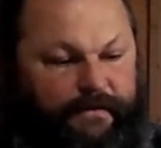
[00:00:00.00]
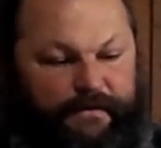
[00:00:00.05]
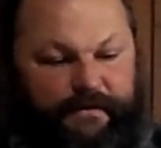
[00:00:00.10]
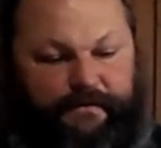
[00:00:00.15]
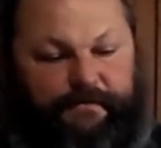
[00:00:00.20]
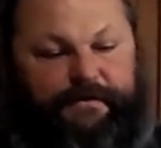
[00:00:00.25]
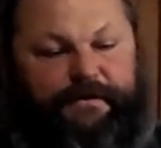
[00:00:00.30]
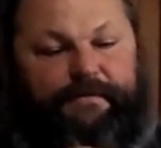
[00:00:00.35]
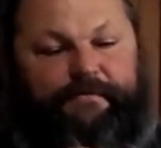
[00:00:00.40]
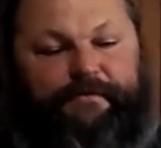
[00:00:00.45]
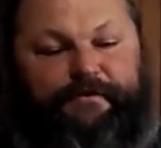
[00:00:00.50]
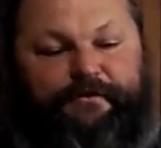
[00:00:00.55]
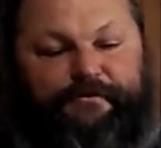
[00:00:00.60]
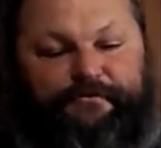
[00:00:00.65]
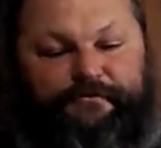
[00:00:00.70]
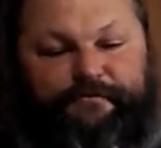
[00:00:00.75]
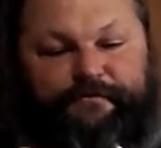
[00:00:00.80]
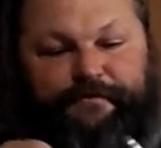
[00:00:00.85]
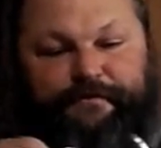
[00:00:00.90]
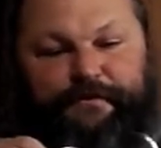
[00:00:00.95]
What I'm going to
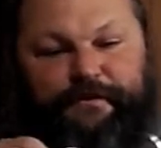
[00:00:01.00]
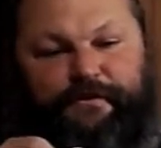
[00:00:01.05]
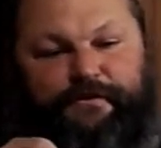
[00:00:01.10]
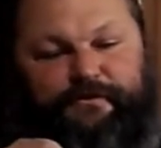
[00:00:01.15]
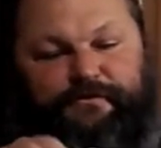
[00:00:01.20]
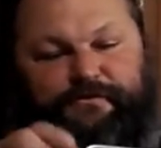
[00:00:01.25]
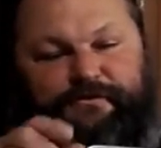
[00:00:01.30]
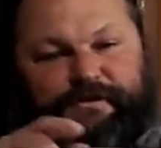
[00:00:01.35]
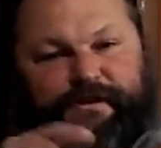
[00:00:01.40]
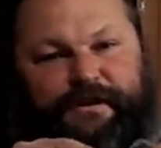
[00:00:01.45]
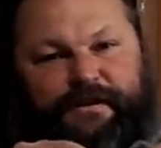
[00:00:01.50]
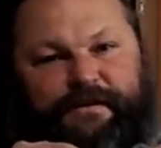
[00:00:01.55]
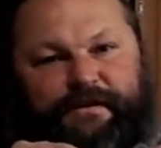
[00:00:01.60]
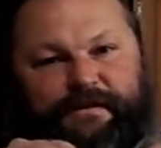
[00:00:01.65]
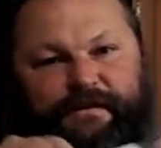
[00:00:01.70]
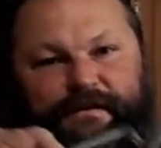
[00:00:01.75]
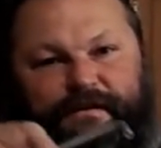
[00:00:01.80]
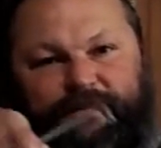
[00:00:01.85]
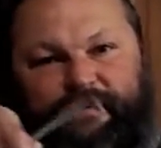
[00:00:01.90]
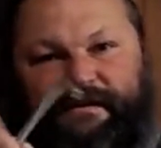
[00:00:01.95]
do for those
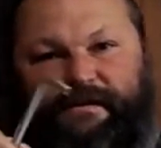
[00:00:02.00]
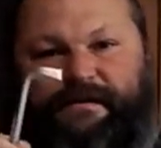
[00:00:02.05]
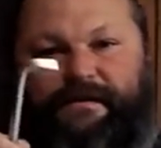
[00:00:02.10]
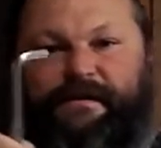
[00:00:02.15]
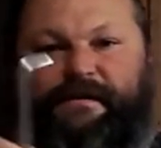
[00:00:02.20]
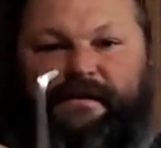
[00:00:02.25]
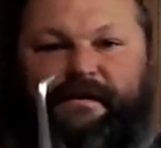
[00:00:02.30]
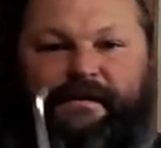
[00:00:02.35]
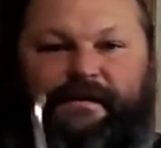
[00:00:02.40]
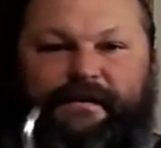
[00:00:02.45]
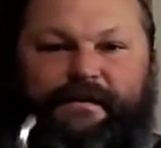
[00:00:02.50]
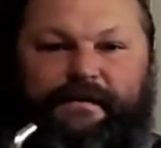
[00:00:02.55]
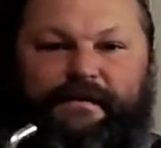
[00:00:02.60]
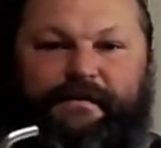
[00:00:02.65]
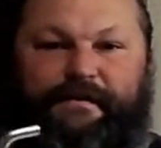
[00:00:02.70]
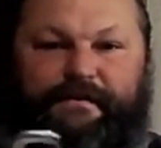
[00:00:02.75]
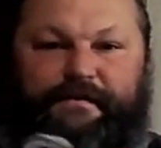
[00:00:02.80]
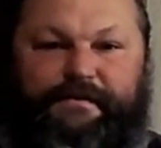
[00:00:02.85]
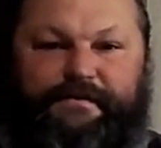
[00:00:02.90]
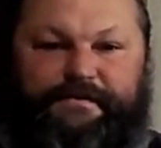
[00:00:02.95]

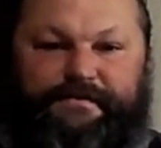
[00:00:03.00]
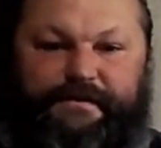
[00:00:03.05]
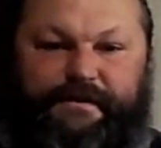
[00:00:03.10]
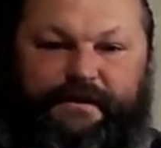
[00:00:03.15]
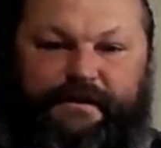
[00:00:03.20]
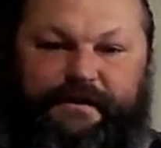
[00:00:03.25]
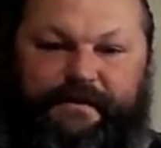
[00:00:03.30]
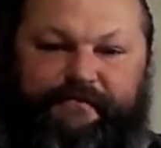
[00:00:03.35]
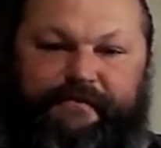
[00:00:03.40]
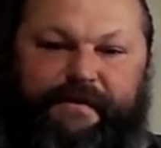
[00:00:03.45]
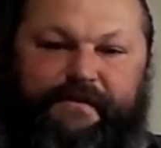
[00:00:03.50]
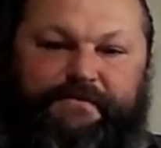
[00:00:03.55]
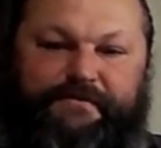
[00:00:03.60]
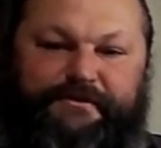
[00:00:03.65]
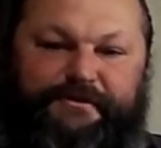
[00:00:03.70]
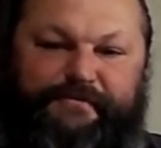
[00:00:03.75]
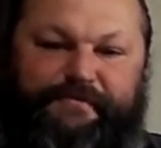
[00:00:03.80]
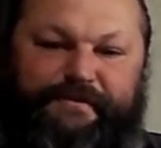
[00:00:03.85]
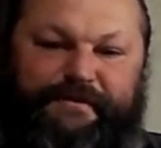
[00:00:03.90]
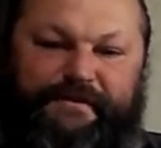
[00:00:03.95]
is I found
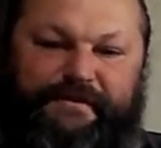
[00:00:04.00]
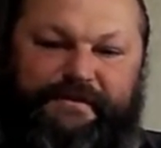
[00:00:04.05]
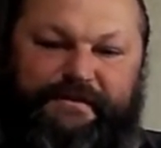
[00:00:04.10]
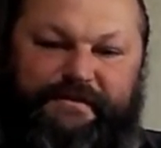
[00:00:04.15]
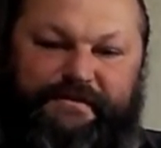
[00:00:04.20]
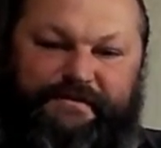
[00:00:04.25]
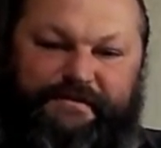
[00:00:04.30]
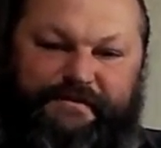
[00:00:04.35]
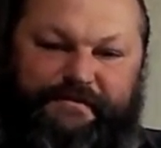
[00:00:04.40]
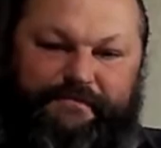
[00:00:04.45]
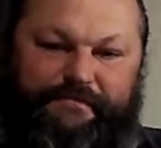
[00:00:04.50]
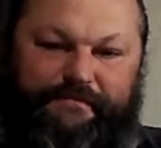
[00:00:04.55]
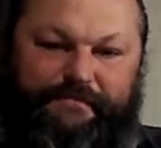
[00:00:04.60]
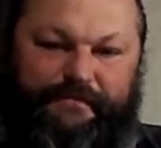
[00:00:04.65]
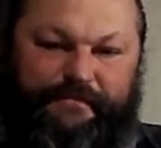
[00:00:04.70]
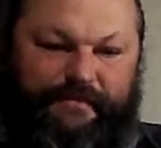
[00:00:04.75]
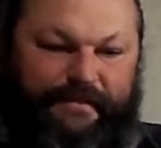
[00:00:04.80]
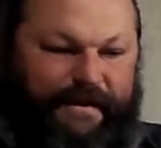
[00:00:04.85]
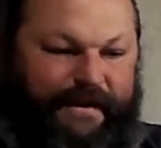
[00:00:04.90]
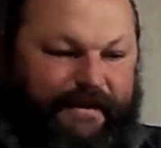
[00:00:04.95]
some of these
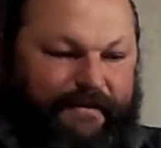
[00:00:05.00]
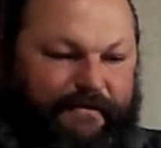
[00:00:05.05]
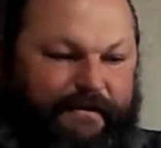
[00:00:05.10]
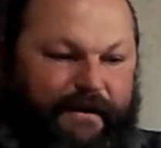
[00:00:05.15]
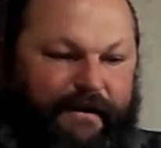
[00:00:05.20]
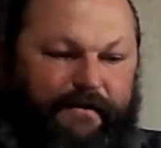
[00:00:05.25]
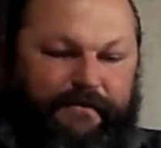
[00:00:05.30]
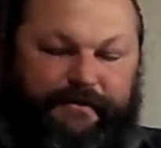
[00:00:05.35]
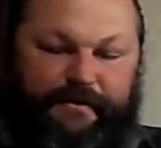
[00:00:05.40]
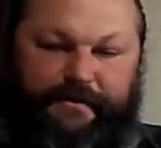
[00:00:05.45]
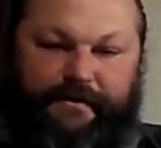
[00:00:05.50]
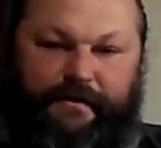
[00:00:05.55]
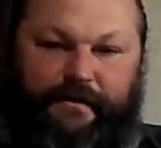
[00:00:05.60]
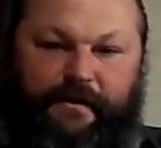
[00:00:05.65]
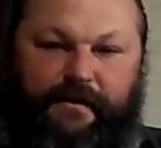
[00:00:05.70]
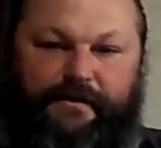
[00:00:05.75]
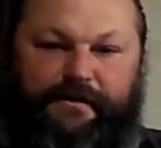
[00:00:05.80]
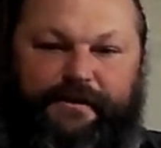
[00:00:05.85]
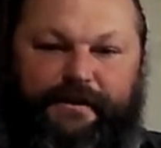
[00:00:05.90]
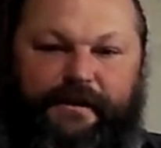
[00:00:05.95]
laying around.
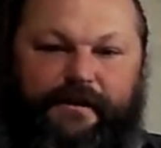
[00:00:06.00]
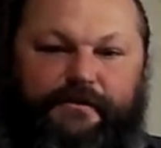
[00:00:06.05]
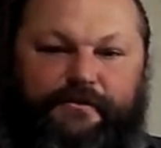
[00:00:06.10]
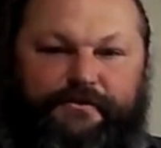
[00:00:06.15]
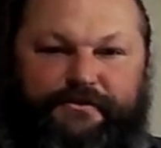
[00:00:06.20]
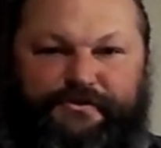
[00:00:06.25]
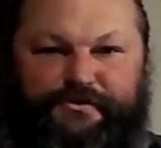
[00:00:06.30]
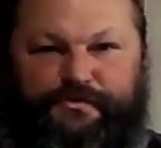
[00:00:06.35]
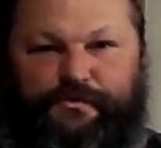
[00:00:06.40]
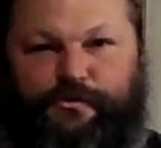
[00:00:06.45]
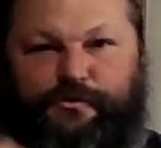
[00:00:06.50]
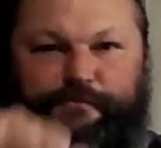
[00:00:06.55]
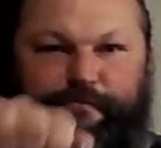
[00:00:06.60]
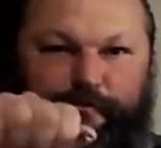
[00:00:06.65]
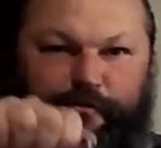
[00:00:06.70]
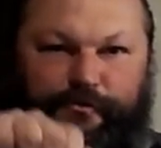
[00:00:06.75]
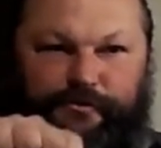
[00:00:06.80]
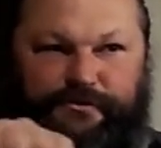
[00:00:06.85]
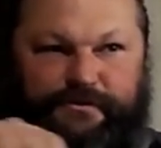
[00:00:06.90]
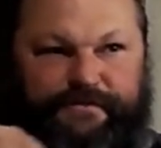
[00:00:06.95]
All they are drawer
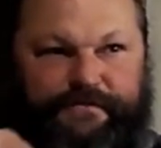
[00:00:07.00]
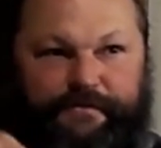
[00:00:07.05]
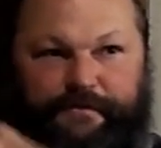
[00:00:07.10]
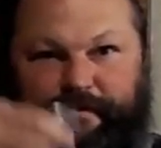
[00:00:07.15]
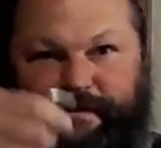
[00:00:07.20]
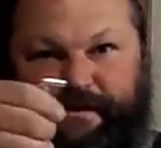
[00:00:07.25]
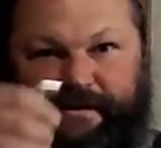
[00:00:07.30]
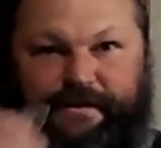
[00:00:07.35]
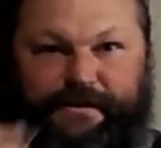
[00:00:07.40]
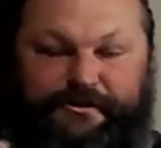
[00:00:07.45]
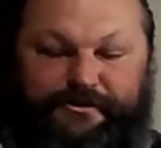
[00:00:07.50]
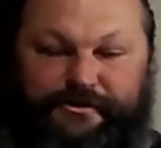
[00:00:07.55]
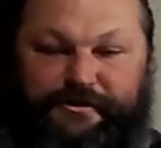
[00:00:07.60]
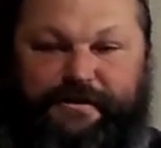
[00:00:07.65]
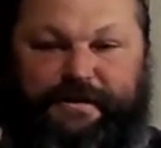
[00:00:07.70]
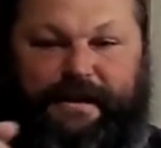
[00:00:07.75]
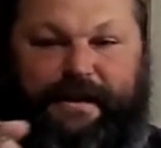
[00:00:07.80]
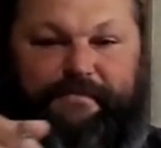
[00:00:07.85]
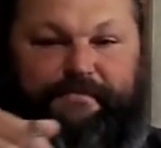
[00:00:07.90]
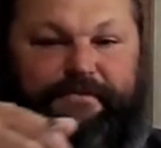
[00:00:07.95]
pulls for like kitchen
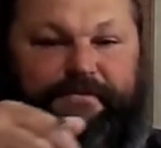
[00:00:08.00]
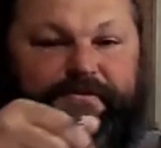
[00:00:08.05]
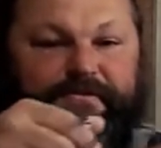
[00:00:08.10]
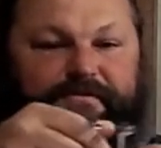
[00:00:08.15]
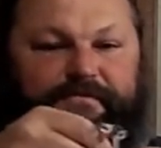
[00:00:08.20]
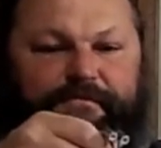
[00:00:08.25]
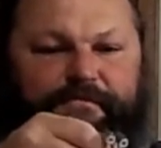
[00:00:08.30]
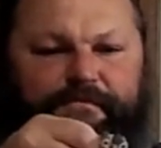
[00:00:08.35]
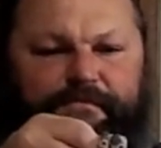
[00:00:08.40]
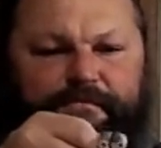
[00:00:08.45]
cabinets.